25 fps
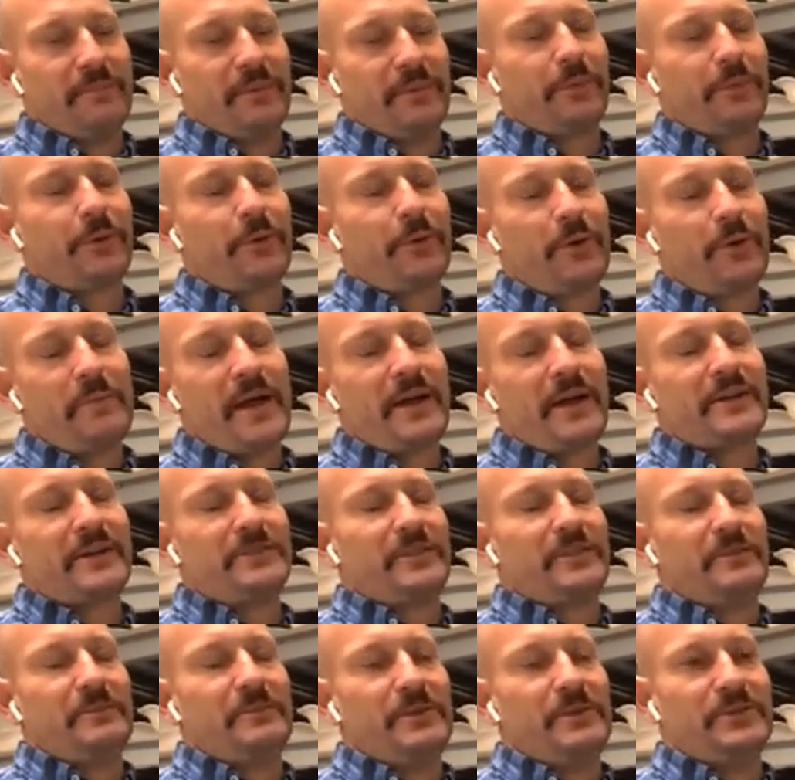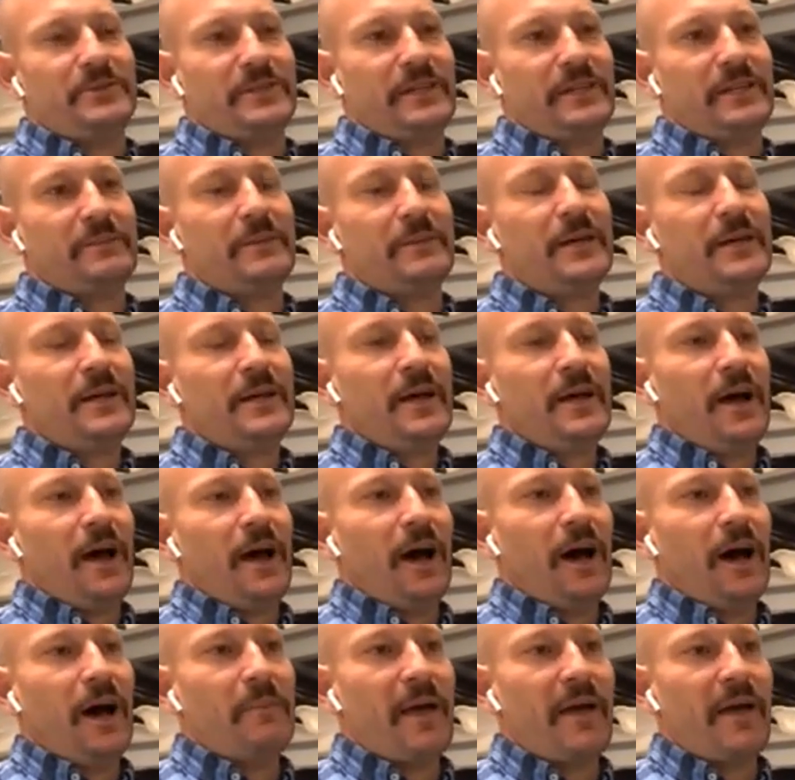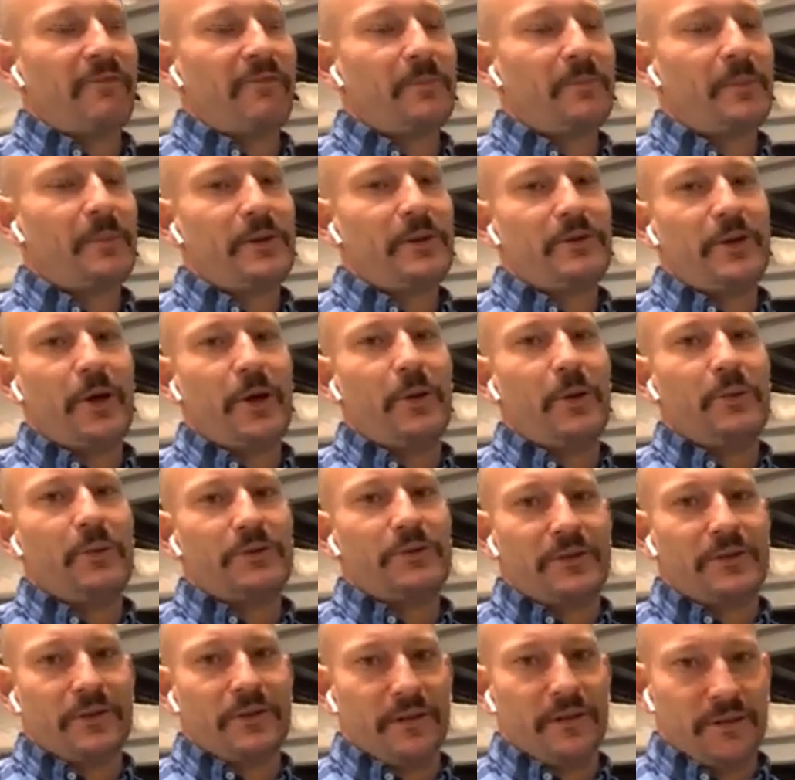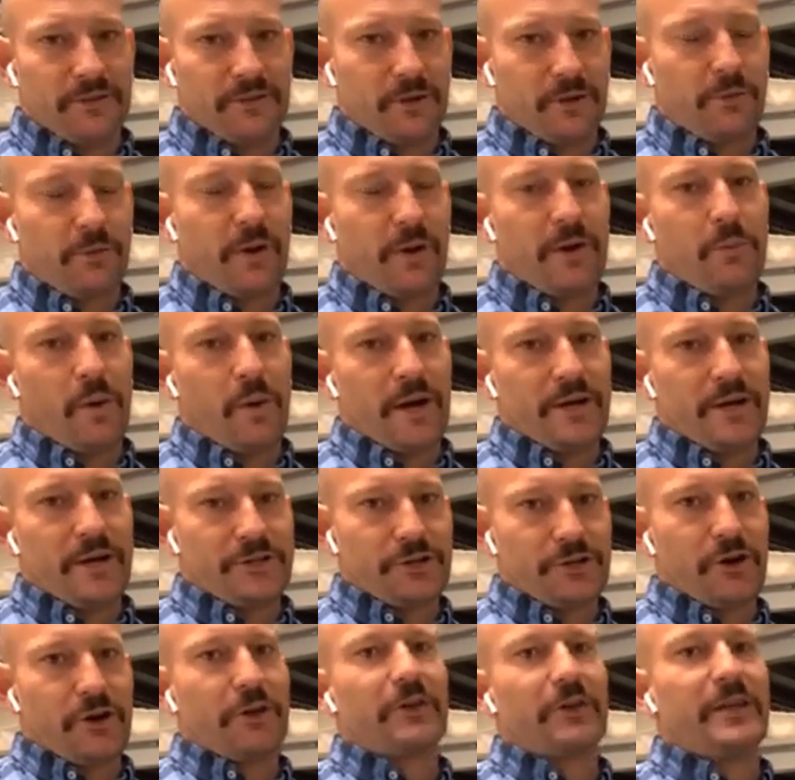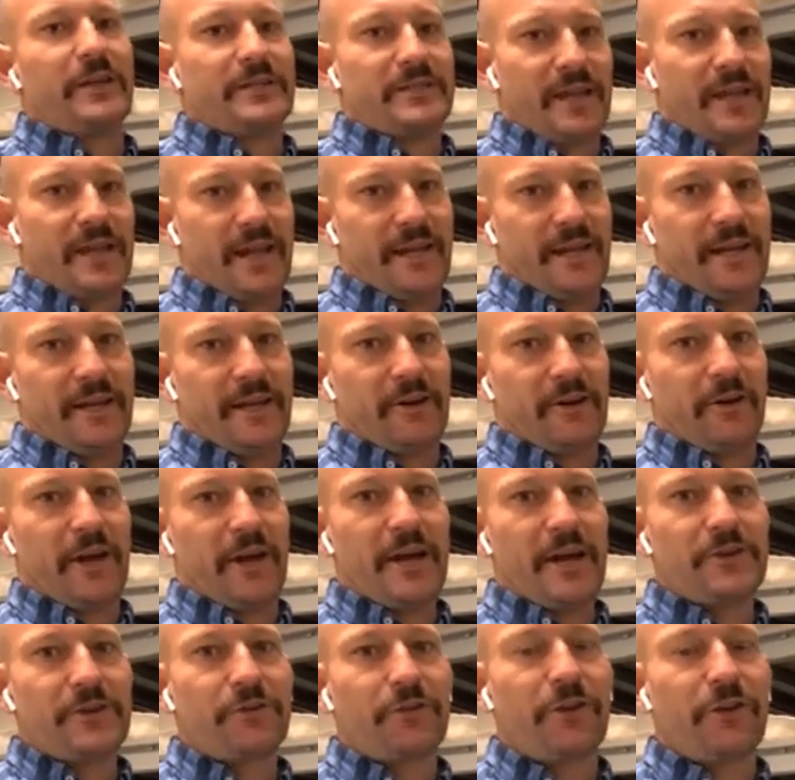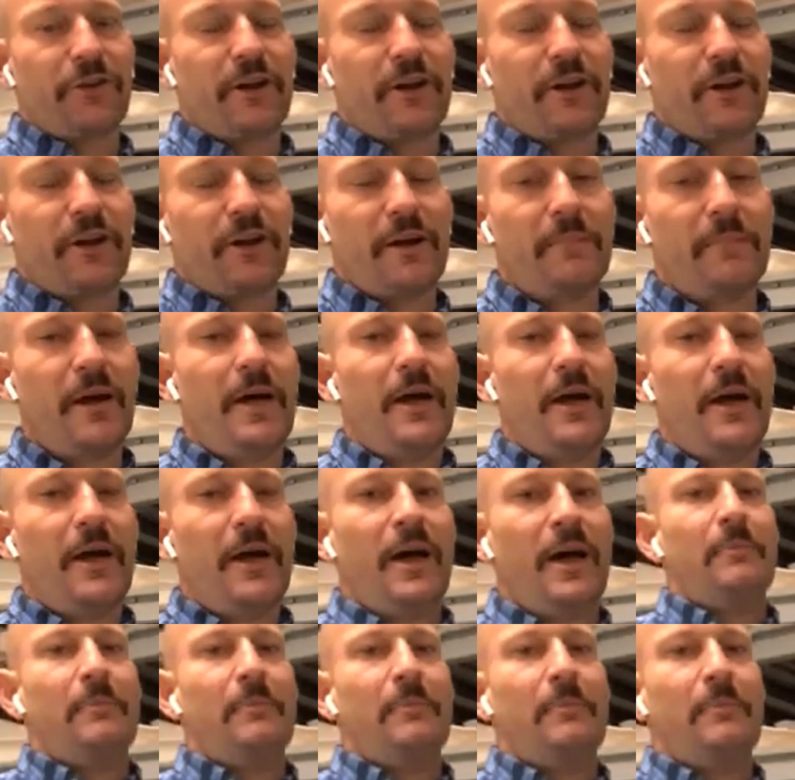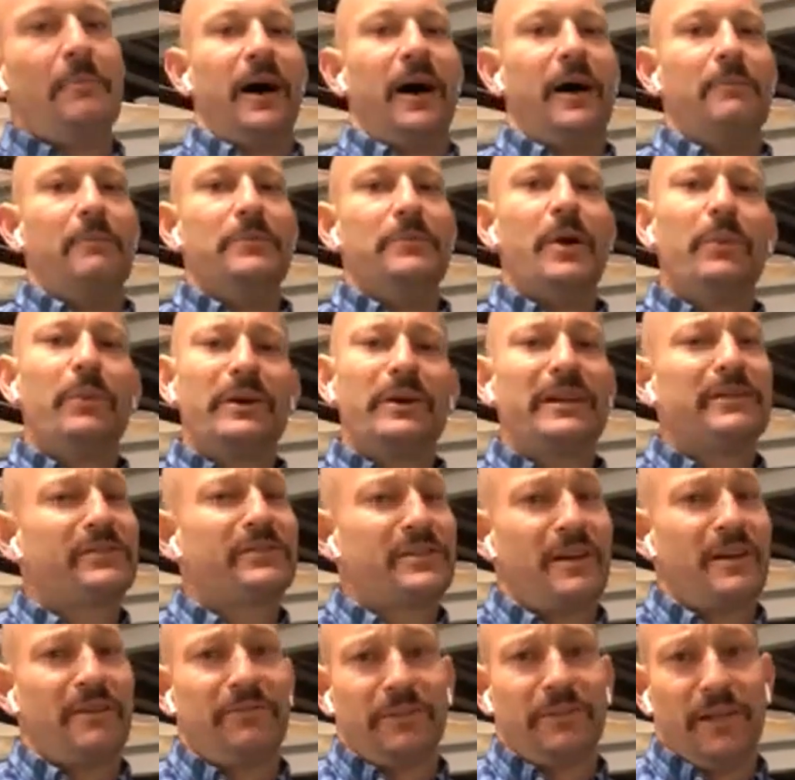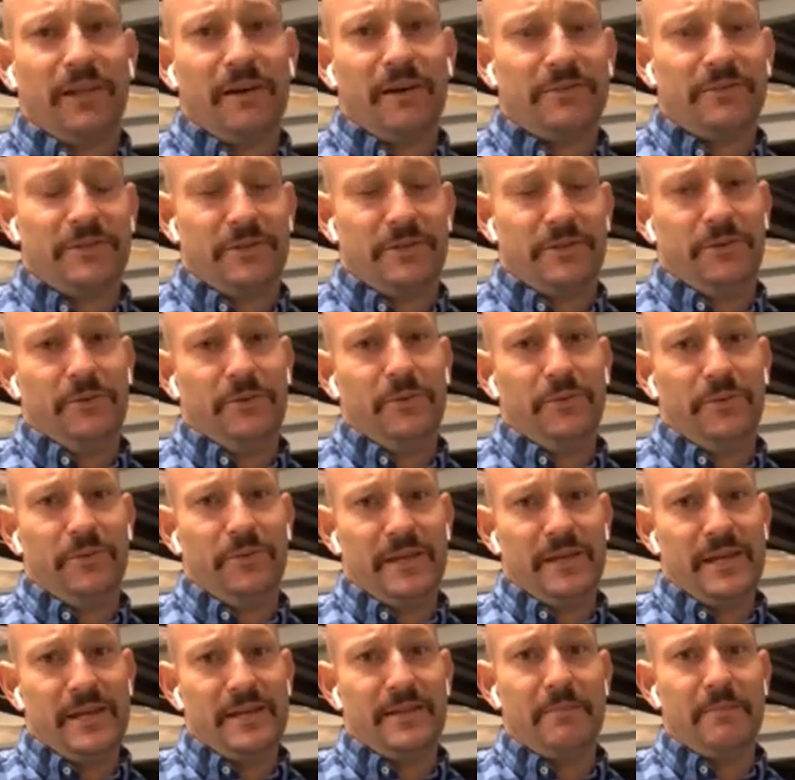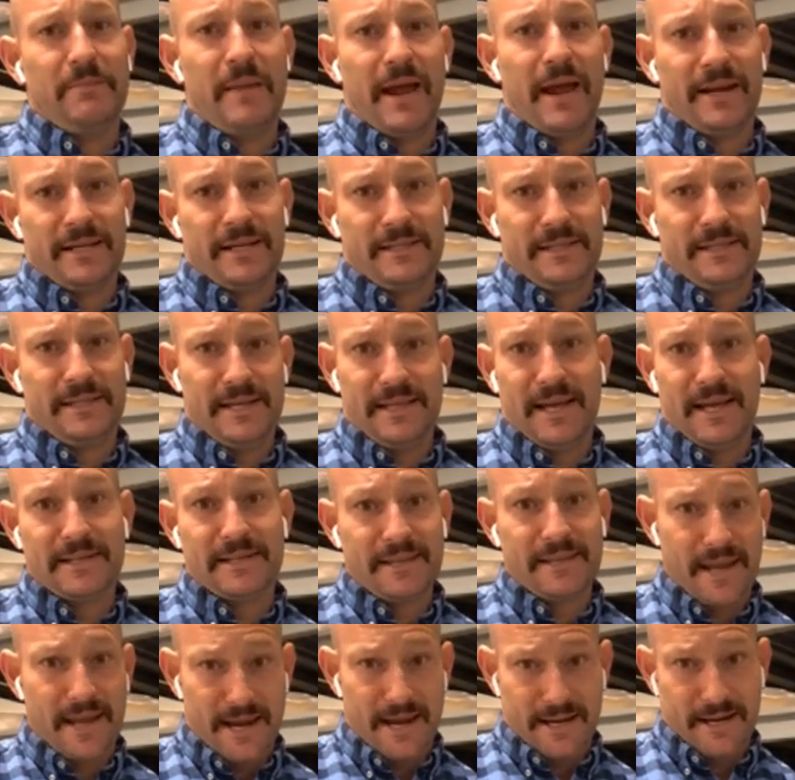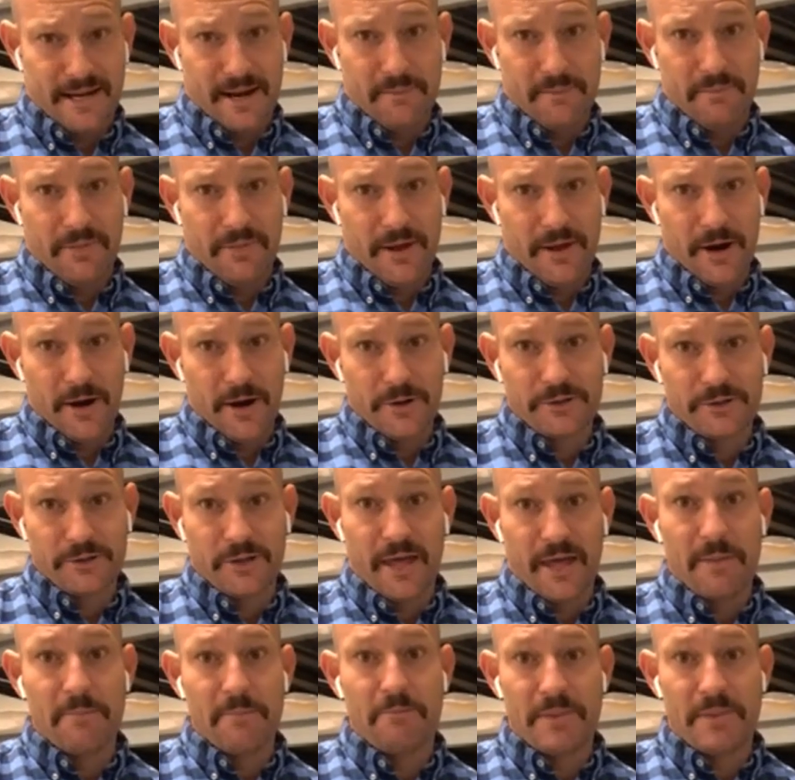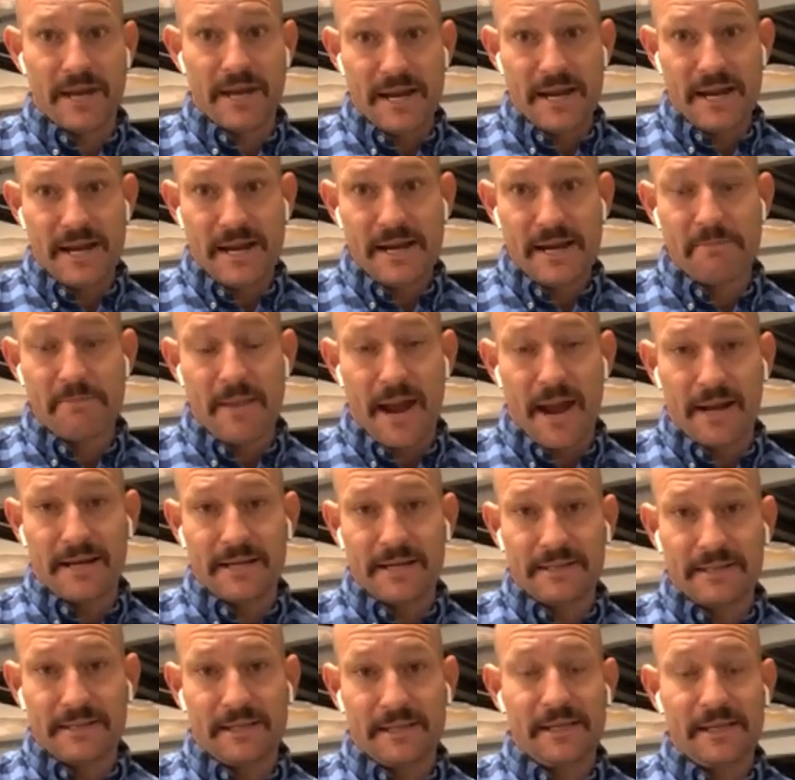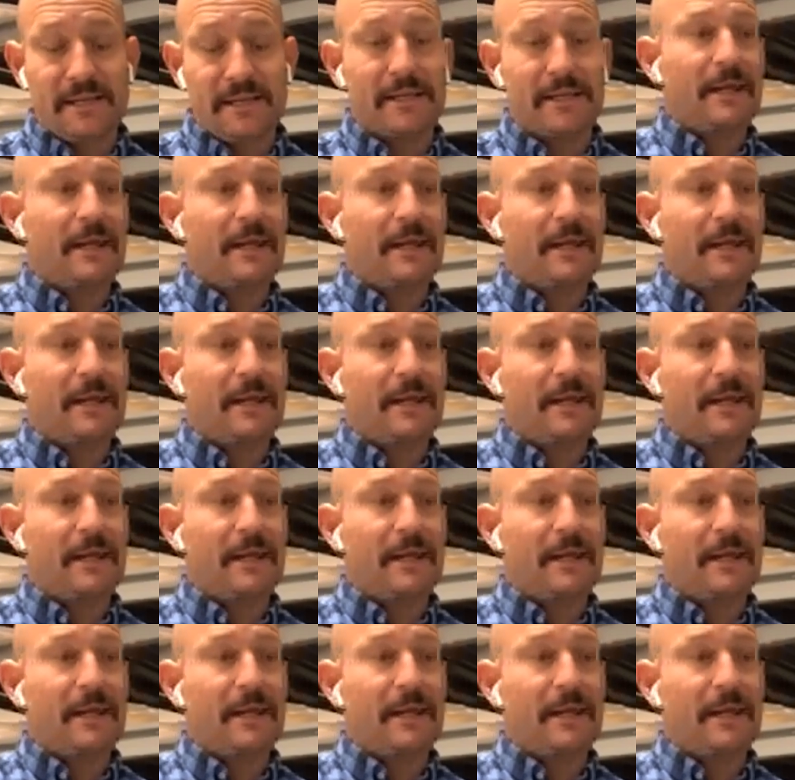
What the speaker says: but we're going back into the museum. Everybody knows the great white shark that's hanging in our atrium, but no one gives enough love to the manatee that's hanging up there. So that big manatee,